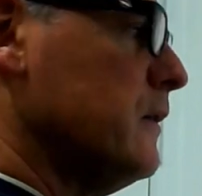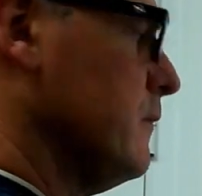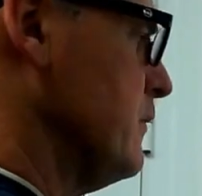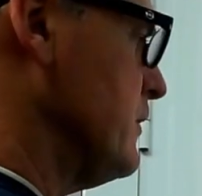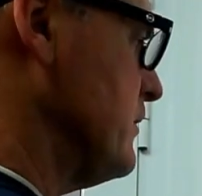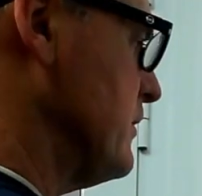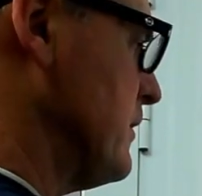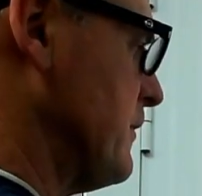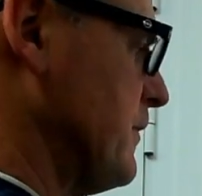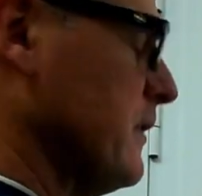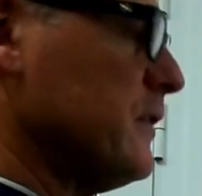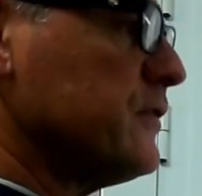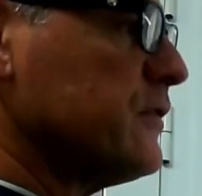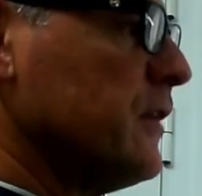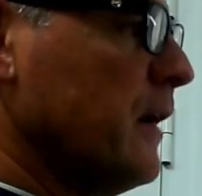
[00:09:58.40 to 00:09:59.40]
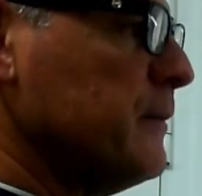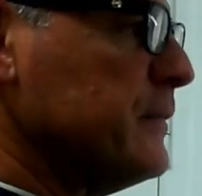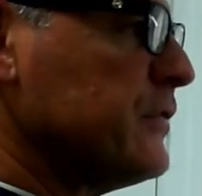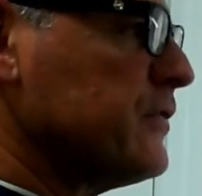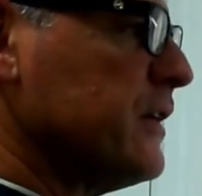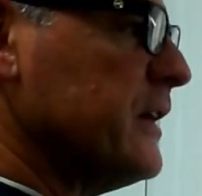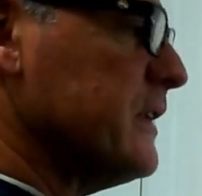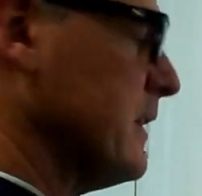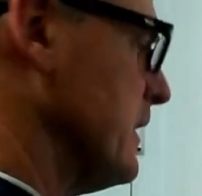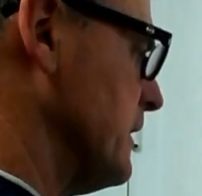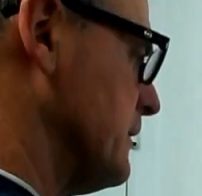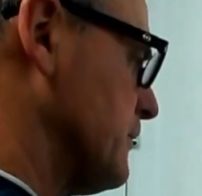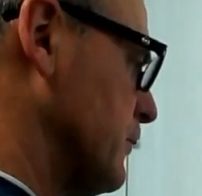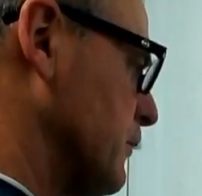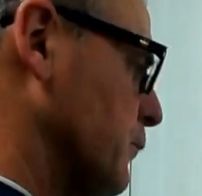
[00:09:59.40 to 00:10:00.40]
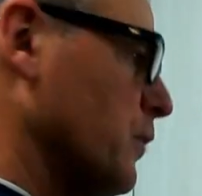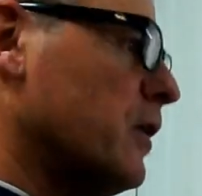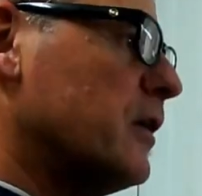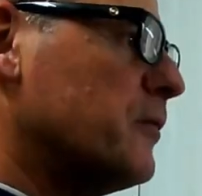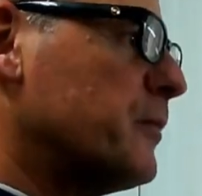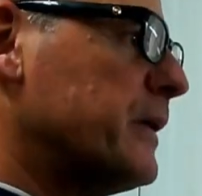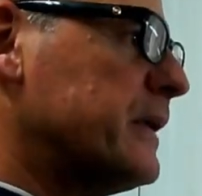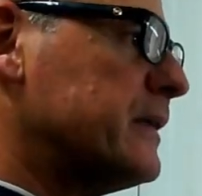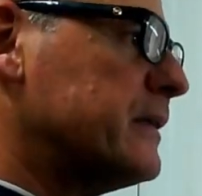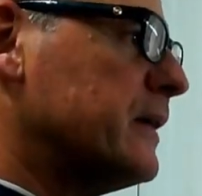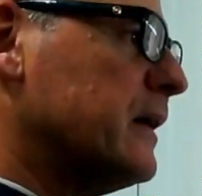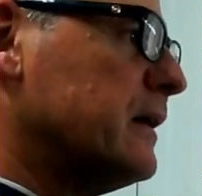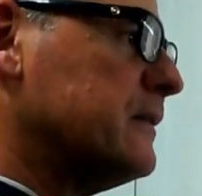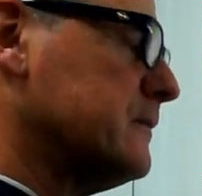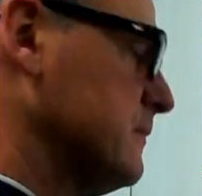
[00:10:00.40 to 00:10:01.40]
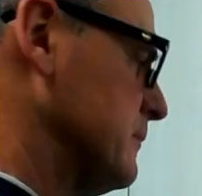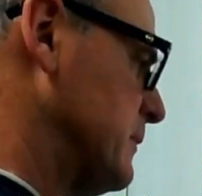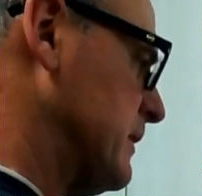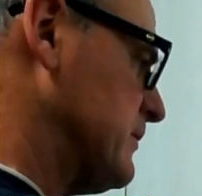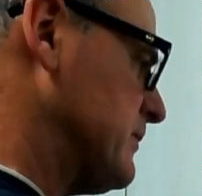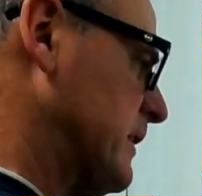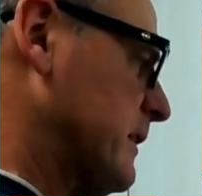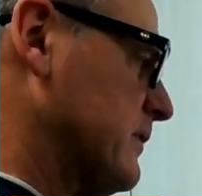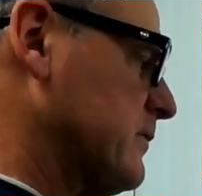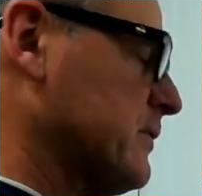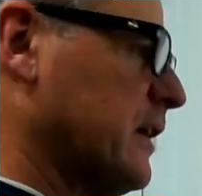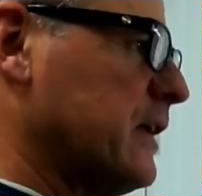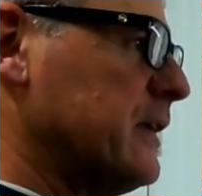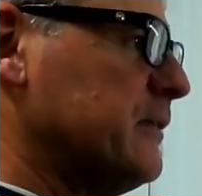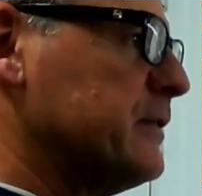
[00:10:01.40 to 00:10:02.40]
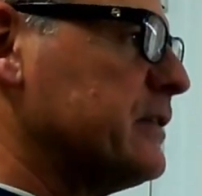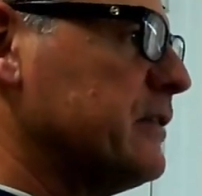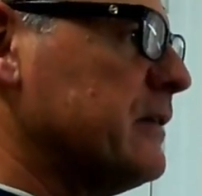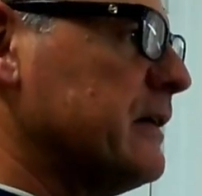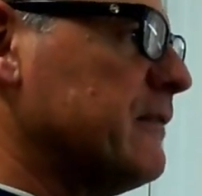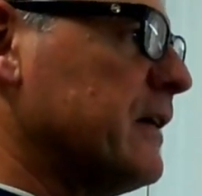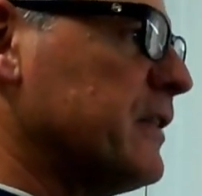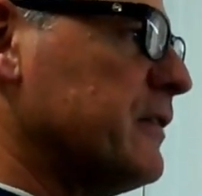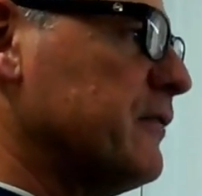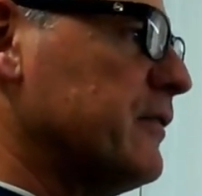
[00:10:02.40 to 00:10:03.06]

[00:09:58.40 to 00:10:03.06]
this is the first time you've seen any sort of work being done, Mustang Sally, we do have other